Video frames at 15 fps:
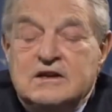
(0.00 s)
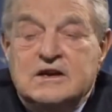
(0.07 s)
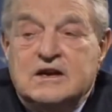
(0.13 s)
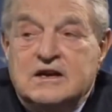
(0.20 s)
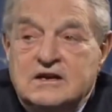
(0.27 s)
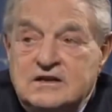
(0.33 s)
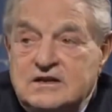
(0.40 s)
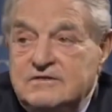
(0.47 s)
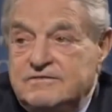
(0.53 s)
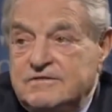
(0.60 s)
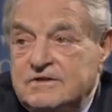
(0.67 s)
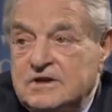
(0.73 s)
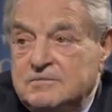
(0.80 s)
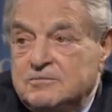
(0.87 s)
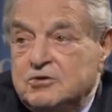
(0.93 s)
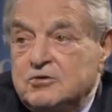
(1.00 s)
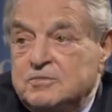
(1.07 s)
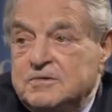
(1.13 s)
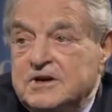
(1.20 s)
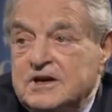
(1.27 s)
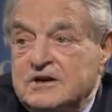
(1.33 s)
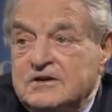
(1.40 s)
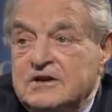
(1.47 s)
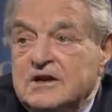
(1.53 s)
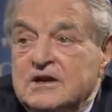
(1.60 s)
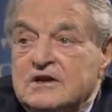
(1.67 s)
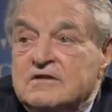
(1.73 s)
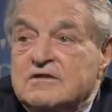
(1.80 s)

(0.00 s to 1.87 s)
and, if appropriate,